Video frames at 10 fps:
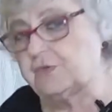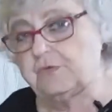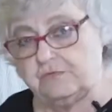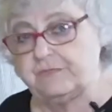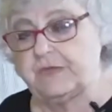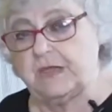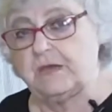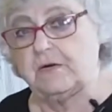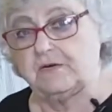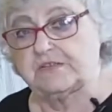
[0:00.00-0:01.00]
in
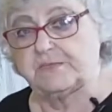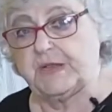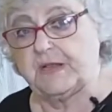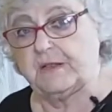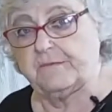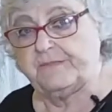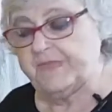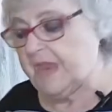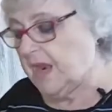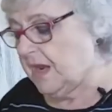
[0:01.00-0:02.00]
hospital."
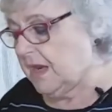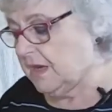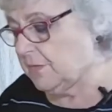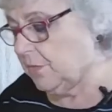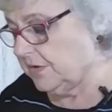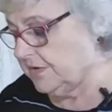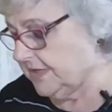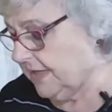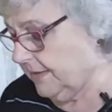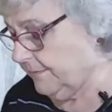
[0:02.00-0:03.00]
And what had happened